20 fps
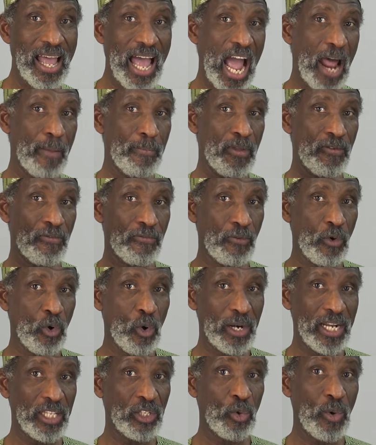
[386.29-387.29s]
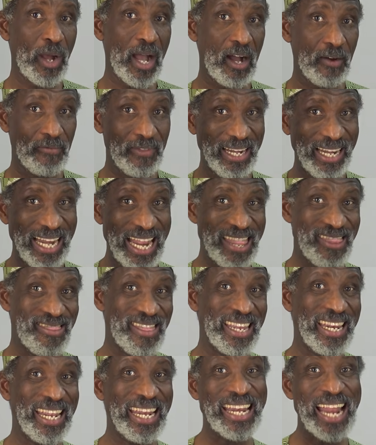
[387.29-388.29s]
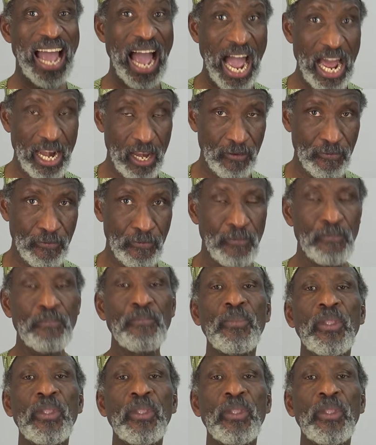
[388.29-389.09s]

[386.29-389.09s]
and before it you have the lengthening alif.